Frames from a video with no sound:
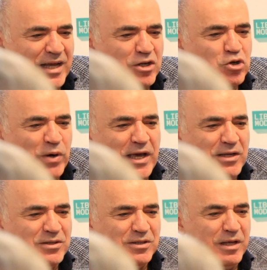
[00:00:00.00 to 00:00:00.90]
the
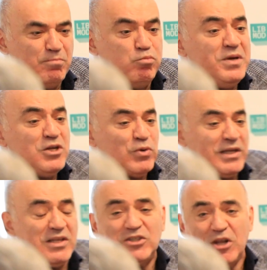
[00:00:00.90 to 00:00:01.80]
trade, the booming
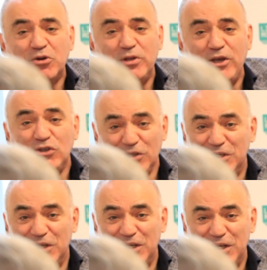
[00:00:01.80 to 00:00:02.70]
trade in Central Asia,
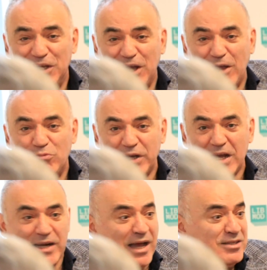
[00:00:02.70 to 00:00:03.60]
and we
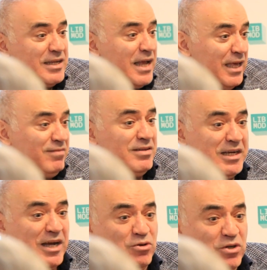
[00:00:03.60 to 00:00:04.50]
recognize that even
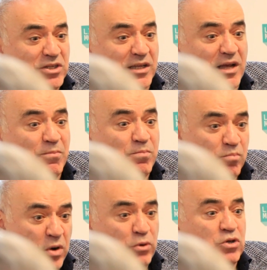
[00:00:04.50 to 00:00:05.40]
the countries that are
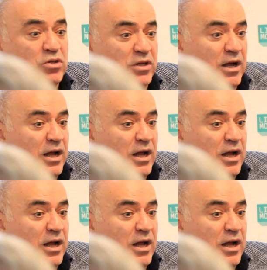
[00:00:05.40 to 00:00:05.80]
most